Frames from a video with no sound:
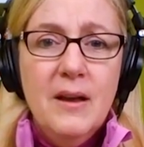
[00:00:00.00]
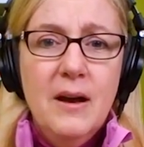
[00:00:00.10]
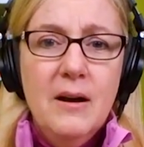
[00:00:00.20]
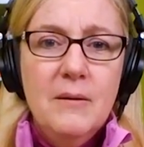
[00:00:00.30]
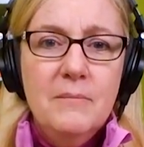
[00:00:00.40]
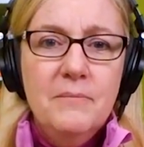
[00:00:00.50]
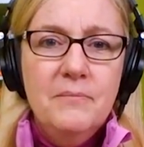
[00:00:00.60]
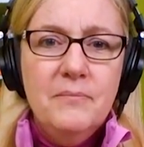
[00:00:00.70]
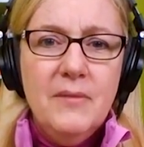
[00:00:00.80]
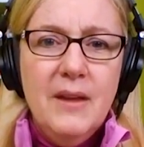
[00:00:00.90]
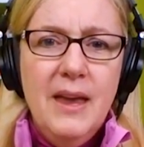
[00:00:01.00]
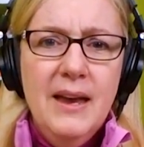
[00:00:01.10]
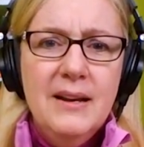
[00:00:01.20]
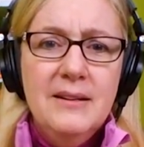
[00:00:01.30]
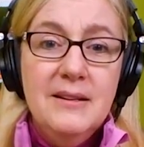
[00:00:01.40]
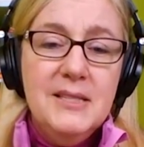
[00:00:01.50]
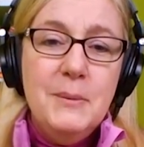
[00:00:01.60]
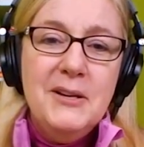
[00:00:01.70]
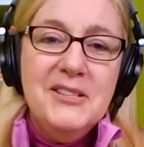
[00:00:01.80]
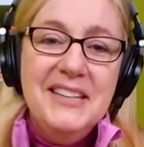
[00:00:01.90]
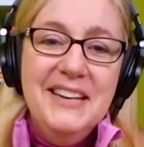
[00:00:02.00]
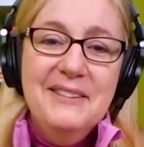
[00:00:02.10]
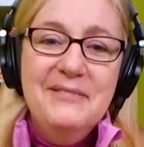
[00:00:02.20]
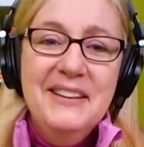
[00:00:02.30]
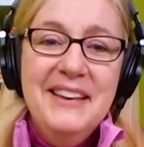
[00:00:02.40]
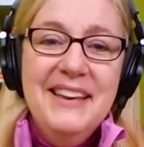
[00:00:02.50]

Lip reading: and especially if